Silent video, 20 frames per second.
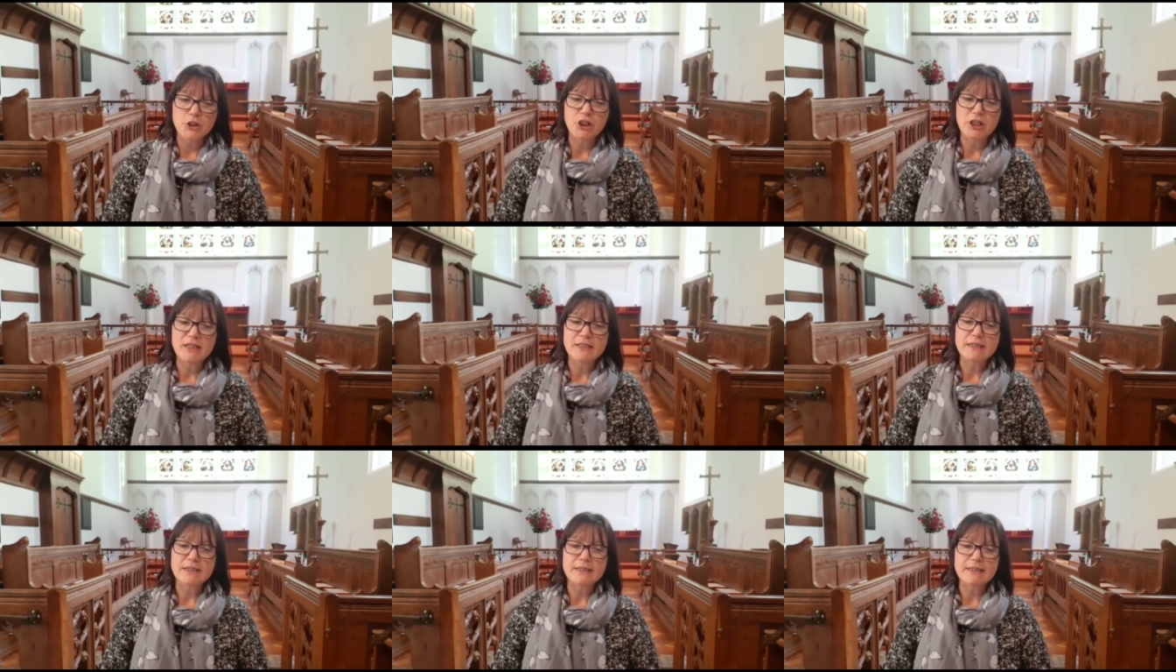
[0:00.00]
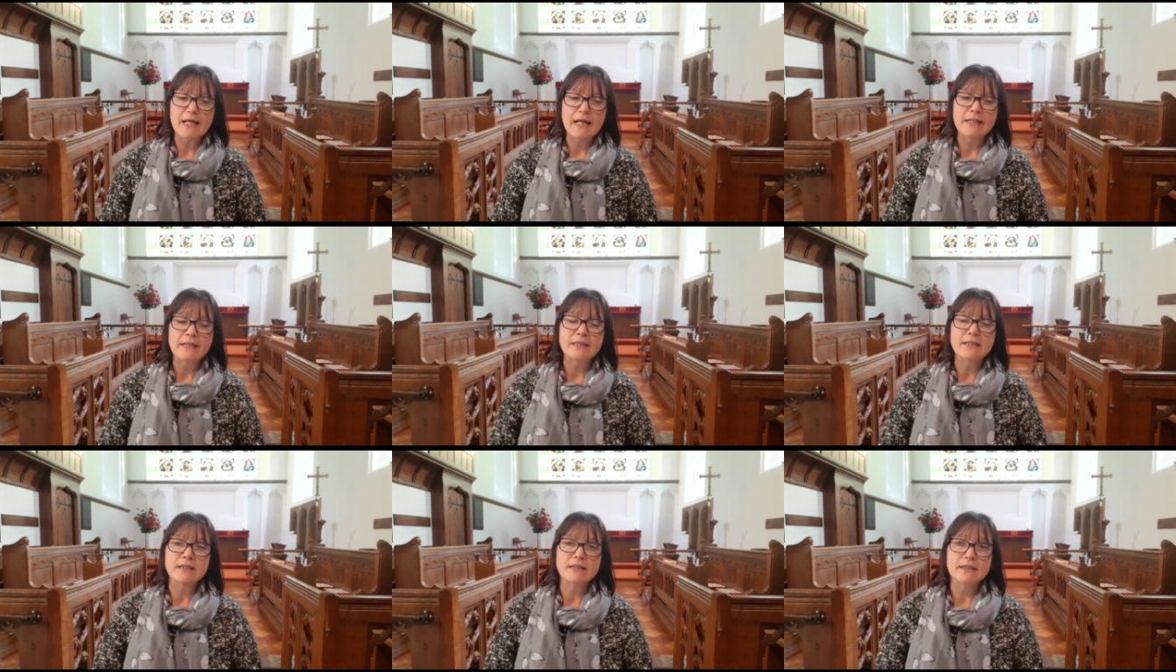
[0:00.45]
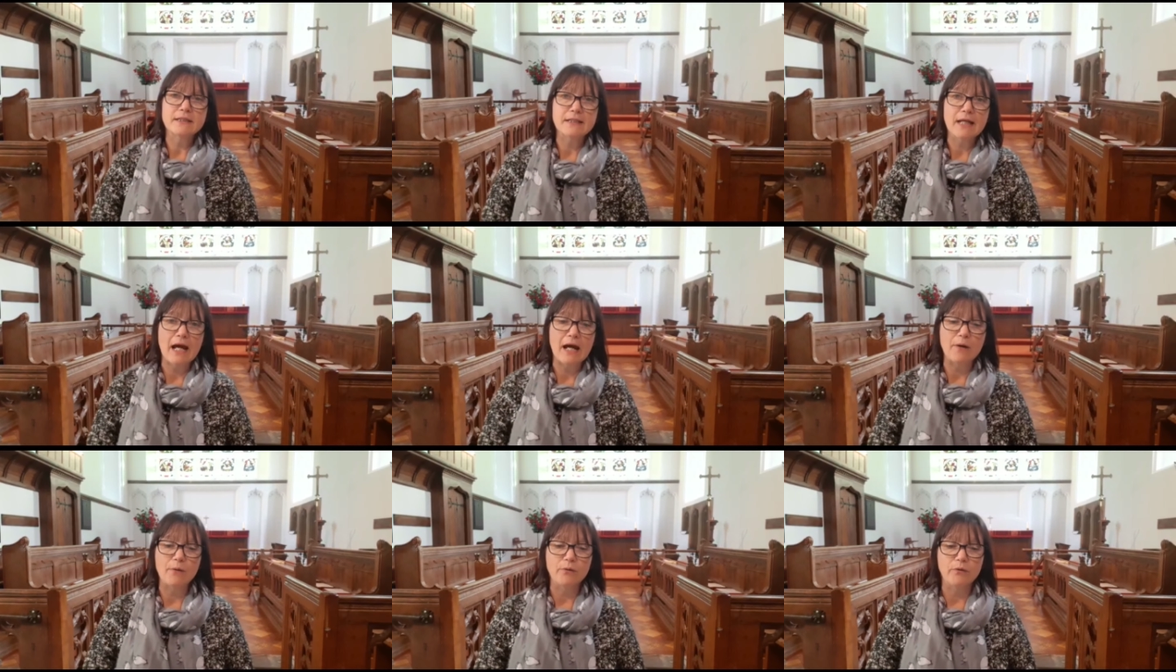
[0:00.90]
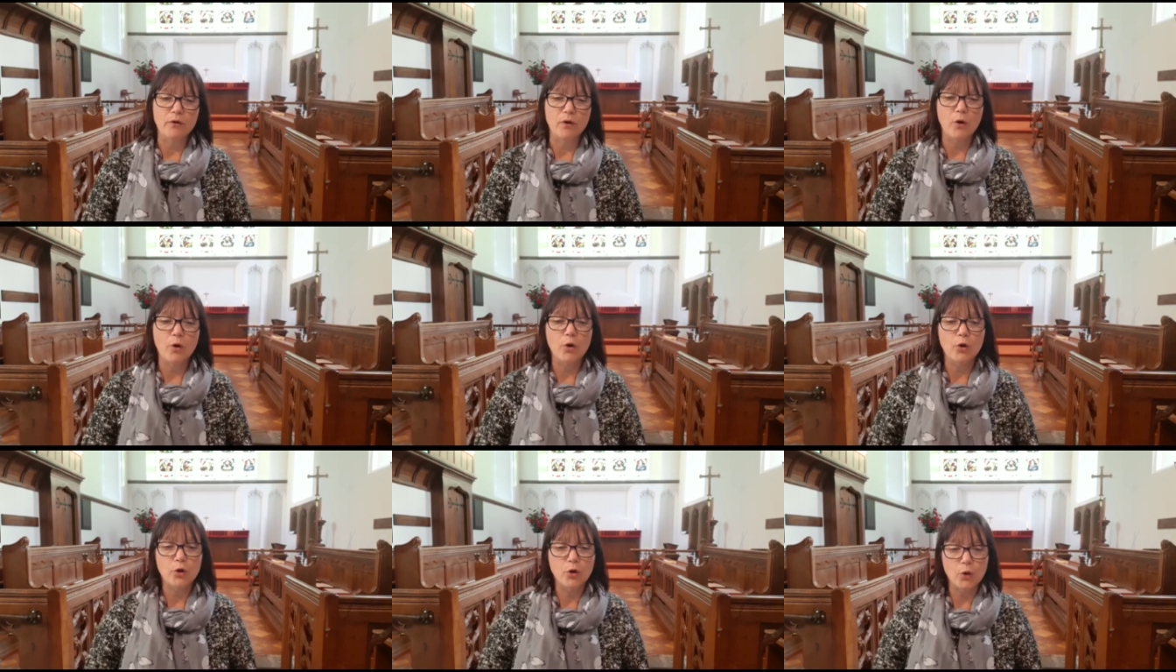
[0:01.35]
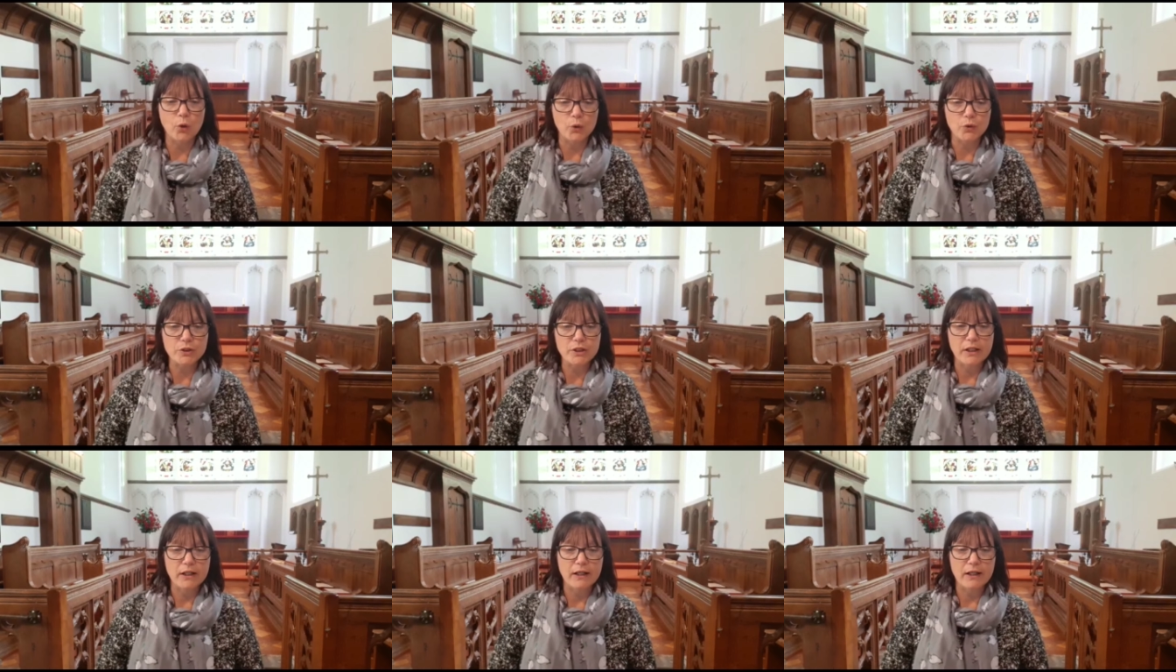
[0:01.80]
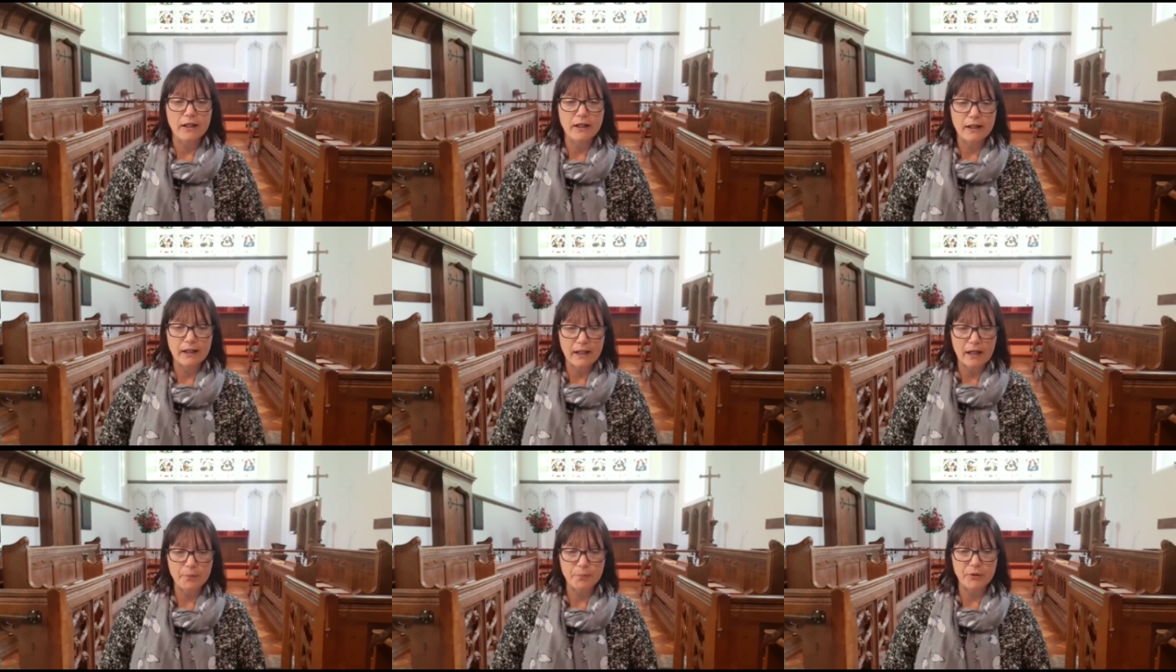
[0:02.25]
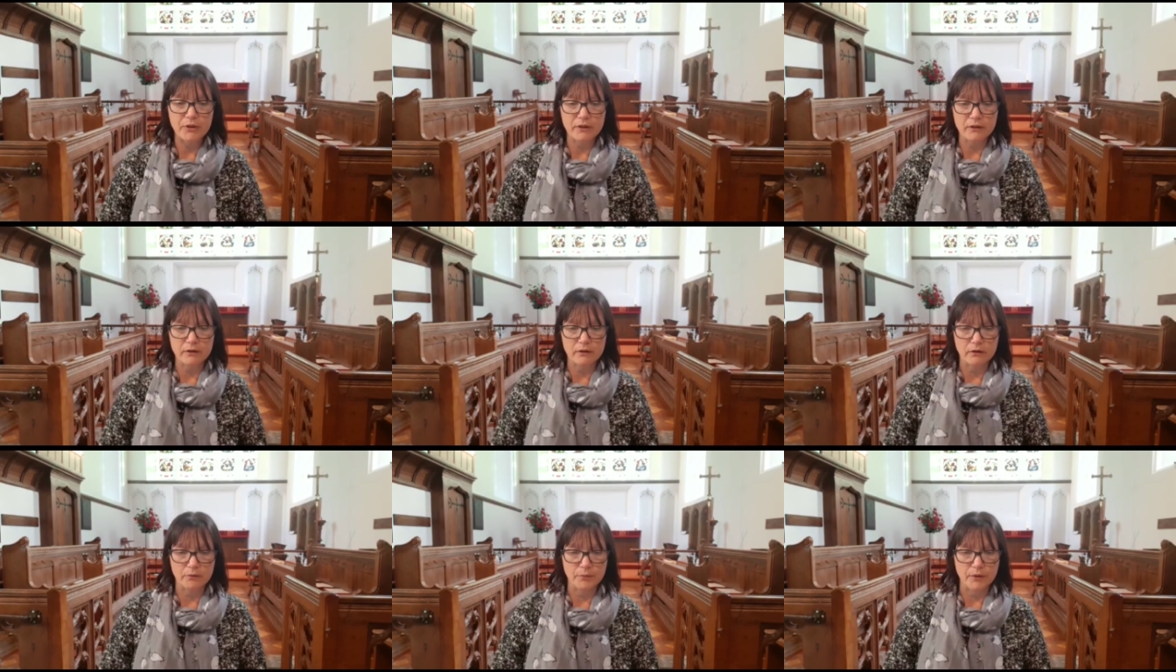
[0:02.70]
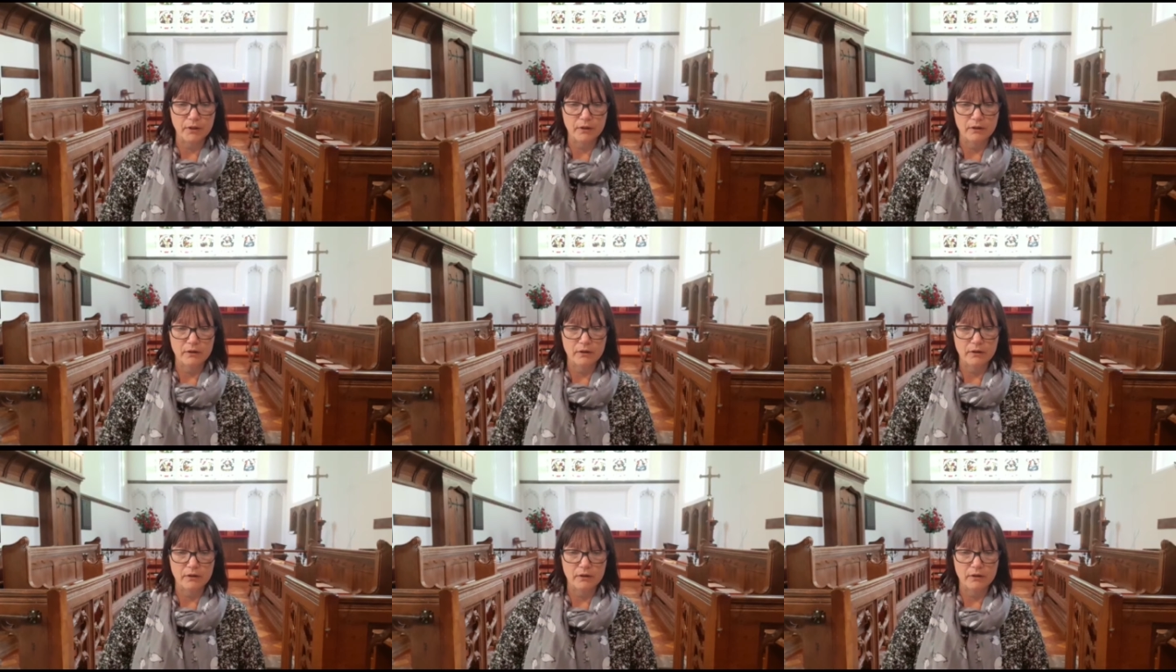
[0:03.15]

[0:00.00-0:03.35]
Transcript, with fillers: Jesus entered a town called Capernaum.